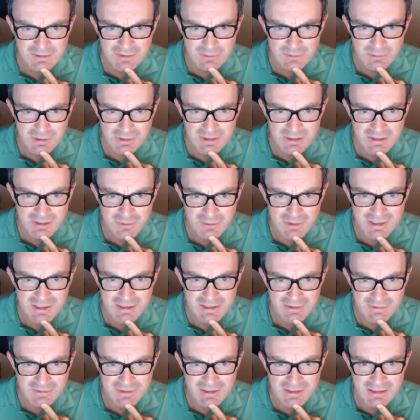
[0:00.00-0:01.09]
do I know
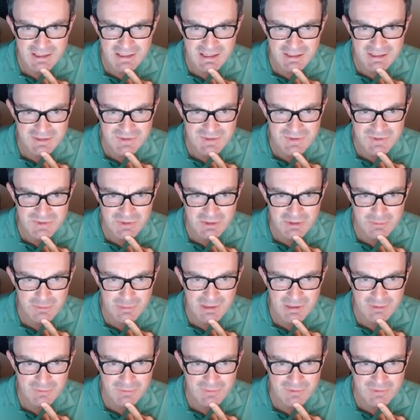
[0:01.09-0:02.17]
anything extra
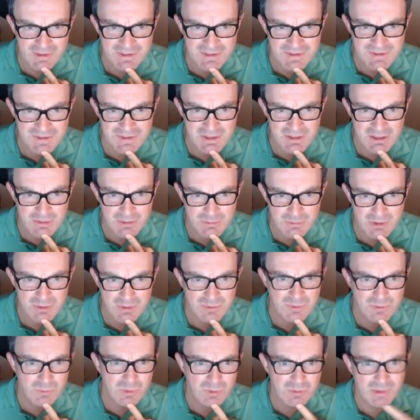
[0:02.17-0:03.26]
about this
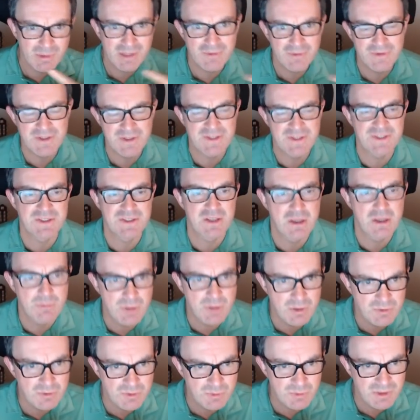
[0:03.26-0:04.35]
thermode? What about this
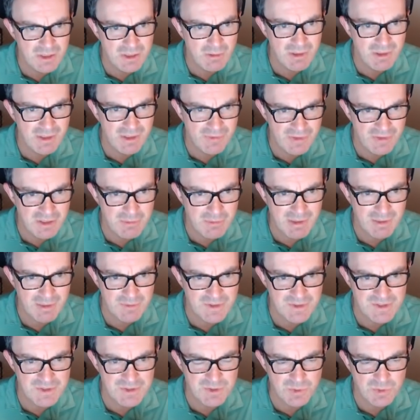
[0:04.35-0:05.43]
thermode? Do we know anything about
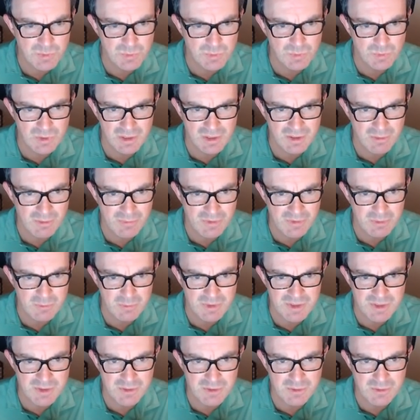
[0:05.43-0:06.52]
this at all? I don't think we
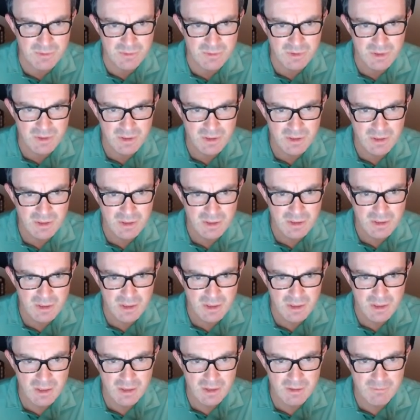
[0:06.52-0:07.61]
do.
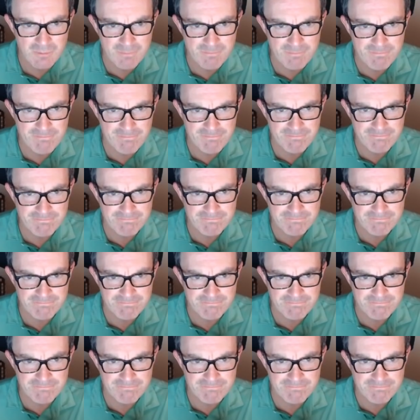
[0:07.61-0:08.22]
Um,